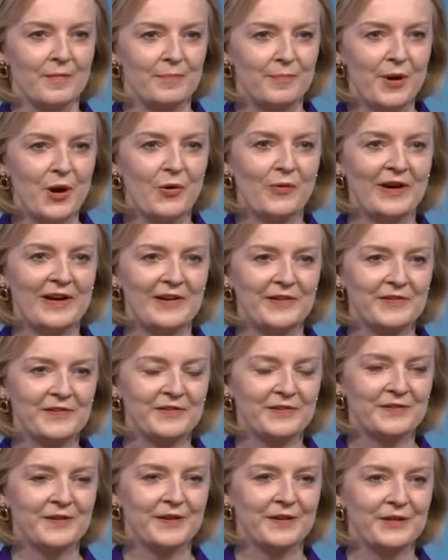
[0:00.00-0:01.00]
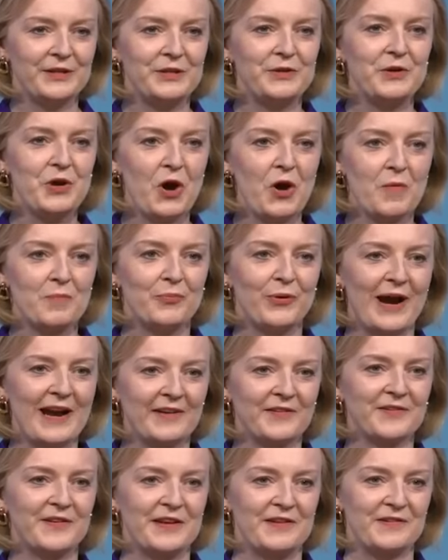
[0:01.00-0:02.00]
Boris, you got
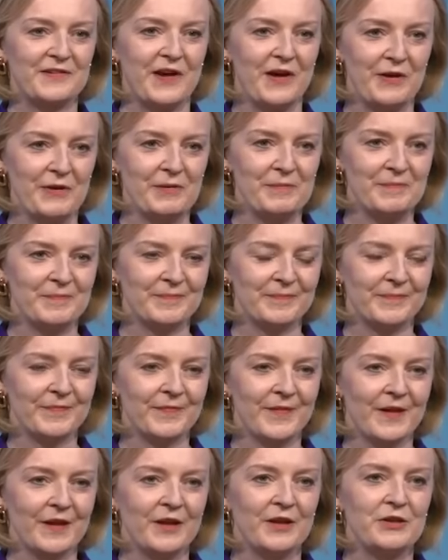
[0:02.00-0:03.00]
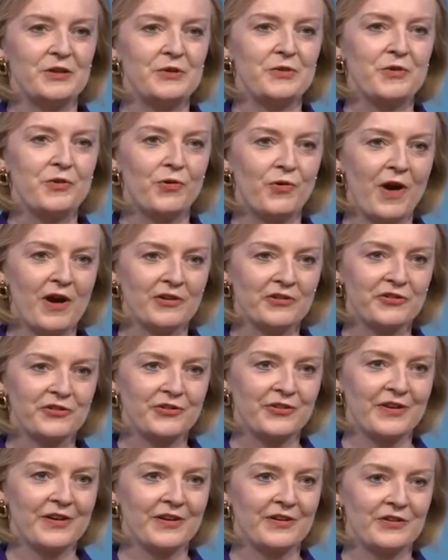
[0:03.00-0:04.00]
Brexit done. You
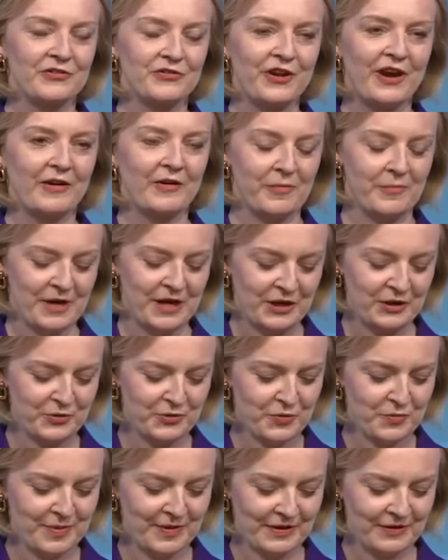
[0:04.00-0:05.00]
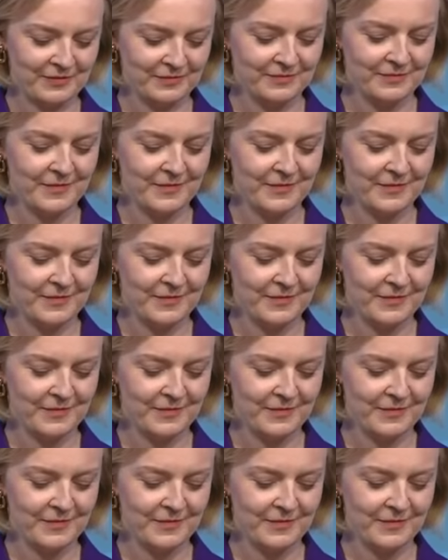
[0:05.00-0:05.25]
crushed Jeremy Corbyn.